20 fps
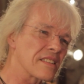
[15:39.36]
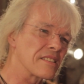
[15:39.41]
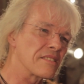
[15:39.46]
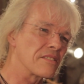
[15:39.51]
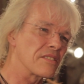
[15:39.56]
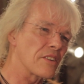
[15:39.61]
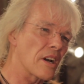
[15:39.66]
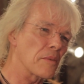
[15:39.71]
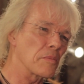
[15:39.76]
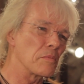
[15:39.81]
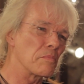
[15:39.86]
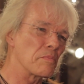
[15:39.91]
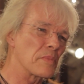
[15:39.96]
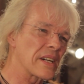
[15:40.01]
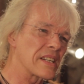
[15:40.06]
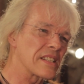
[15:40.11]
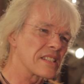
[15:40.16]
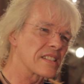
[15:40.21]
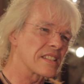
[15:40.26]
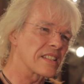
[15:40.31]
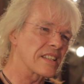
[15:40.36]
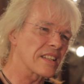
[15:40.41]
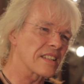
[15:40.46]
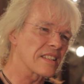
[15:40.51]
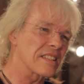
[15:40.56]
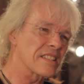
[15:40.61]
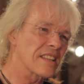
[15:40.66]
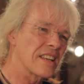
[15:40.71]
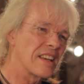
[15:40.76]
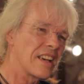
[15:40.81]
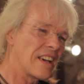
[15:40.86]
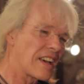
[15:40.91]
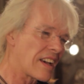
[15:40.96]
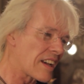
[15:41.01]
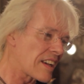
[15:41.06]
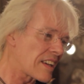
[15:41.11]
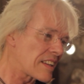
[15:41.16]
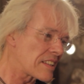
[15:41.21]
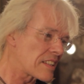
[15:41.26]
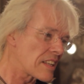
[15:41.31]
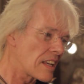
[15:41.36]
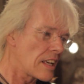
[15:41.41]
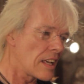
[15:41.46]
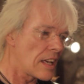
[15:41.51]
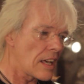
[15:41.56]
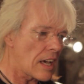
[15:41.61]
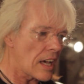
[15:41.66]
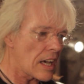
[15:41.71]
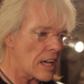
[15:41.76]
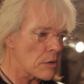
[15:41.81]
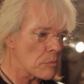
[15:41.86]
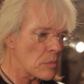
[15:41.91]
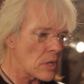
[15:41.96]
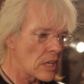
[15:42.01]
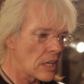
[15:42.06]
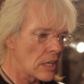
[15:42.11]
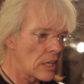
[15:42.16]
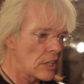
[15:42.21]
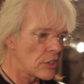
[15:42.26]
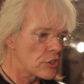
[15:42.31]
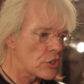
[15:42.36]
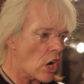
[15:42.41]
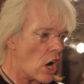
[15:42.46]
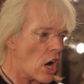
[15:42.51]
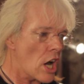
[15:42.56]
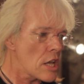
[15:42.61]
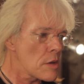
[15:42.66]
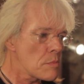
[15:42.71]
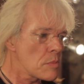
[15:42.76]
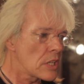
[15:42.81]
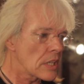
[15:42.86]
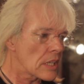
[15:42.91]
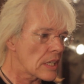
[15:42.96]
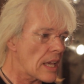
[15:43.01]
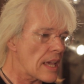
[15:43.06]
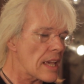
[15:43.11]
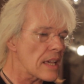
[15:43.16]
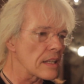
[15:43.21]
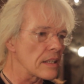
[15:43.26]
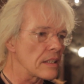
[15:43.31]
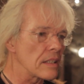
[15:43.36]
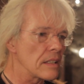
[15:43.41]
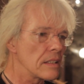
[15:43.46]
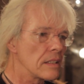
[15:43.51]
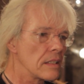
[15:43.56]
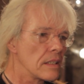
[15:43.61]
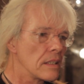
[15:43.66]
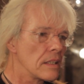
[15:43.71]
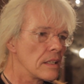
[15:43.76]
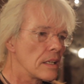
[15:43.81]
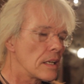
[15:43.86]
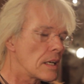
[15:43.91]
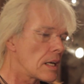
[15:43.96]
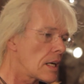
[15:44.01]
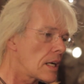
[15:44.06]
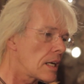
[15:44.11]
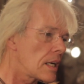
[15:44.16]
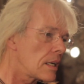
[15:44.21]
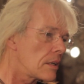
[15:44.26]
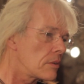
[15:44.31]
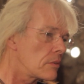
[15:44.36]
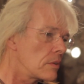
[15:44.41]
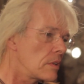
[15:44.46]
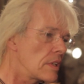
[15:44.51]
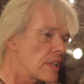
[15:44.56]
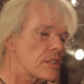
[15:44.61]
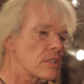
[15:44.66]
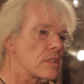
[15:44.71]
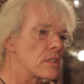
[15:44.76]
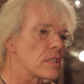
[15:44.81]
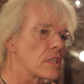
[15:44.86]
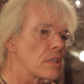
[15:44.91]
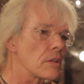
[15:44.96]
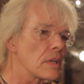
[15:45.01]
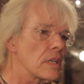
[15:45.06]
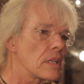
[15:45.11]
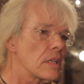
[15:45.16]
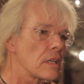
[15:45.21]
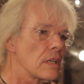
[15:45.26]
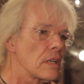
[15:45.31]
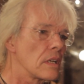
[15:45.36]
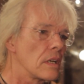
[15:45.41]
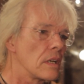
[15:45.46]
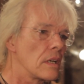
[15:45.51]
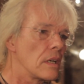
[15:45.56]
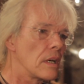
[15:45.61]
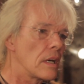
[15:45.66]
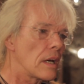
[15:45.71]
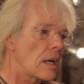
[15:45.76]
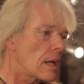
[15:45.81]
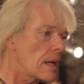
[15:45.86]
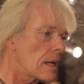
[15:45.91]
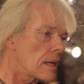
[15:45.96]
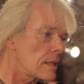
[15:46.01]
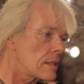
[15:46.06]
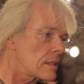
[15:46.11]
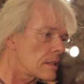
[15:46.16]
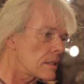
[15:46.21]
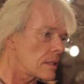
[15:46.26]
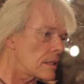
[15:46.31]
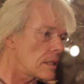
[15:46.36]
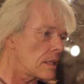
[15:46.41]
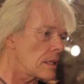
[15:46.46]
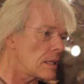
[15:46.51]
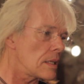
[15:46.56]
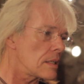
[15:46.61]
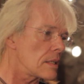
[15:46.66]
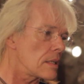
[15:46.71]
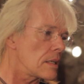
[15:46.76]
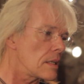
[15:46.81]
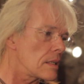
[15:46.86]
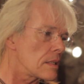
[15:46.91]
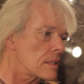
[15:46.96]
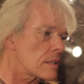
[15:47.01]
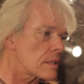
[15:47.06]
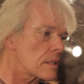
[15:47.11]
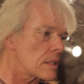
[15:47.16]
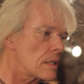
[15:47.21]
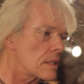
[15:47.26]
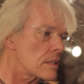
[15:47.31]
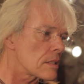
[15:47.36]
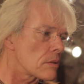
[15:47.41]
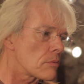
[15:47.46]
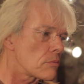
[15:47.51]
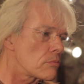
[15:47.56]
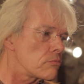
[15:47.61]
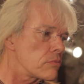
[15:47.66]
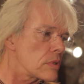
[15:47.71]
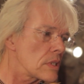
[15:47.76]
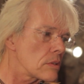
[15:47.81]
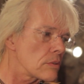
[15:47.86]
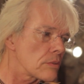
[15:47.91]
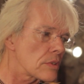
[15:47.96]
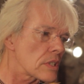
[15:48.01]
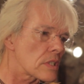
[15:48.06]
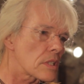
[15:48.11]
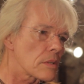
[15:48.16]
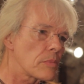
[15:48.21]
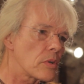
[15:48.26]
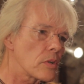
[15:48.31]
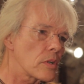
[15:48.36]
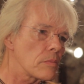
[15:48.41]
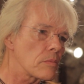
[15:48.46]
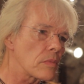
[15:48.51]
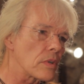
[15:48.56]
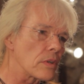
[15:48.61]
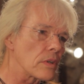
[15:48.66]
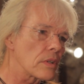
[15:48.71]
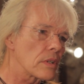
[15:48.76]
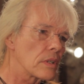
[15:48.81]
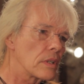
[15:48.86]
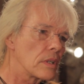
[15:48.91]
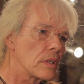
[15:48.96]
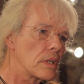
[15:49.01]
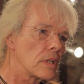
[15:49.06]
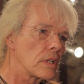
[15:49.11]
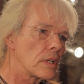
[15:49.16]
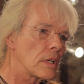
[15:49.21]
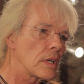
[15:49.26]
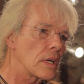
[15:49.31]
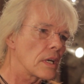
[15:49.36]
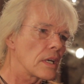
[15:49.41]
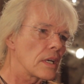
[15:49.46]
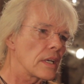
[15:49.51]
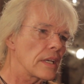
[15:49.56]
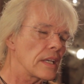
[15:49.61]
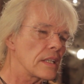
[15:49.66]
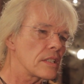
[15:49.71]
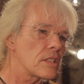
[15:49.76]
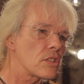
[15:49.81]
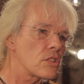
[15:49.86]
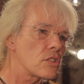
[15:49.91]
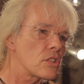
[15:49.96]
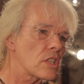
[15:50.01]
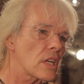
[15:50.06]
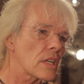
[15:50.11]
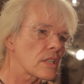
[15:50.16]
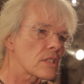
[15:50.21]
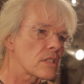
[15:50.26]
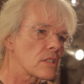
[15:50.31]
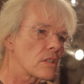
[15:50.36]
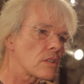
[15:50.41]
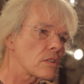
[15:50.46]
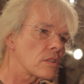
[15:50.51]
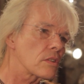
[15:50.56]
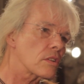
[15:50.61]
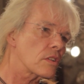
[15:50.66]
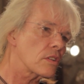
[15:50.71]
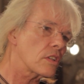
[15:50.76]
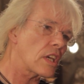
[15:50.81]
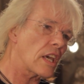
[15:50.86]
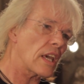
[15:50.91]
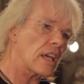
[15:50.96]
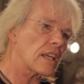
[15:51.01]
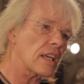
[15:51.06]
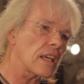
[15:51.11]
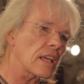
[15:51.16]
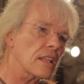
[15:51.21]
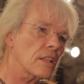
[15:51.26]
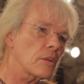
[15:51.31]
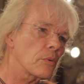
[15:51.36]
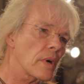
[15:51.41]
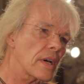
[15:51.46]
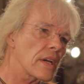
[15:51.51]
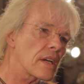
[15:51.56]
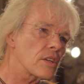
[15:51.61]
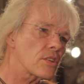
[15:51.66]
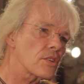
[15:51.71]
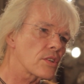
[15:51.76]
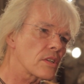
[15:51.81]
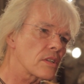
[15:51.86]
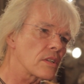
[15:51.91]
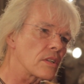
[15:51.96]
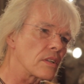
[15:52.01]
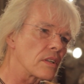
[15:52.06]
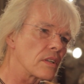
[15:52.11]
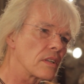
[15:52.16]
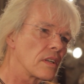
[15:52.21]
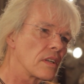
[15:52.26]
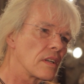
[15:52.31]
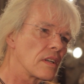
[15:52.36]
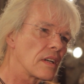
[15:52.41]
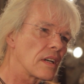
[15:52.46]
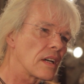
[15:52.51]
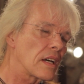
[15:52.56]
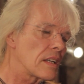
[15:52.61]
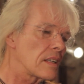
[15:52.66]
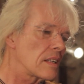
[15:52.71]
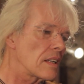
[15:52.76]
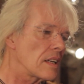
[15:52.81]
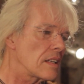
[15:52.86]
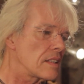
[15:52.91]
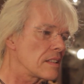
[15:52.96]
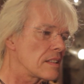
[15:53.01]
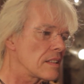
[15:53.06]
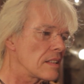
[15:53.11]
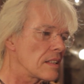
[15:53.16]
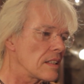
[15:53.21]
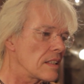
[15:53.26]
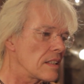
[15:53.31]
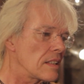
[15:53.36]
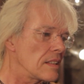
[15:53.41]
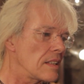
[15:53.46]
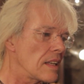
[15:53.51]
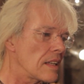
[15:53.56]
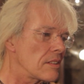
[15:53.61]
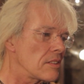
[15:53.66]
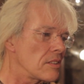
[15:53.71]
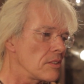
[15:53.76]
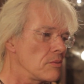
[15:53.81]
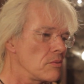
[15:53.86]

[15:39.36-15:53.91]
and drum and bass things. And time and again, listen to it, and it's a real disappointment. It's just not kicking the way it should. And yet you